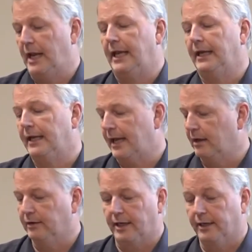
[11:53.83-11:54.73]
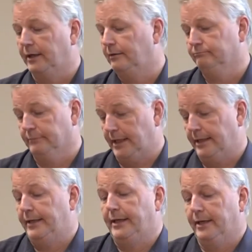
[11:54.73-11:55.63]
any county,
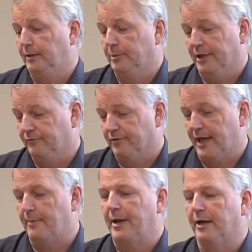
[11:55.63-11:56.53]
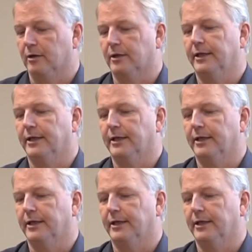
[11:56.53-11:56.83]
anybody for that matter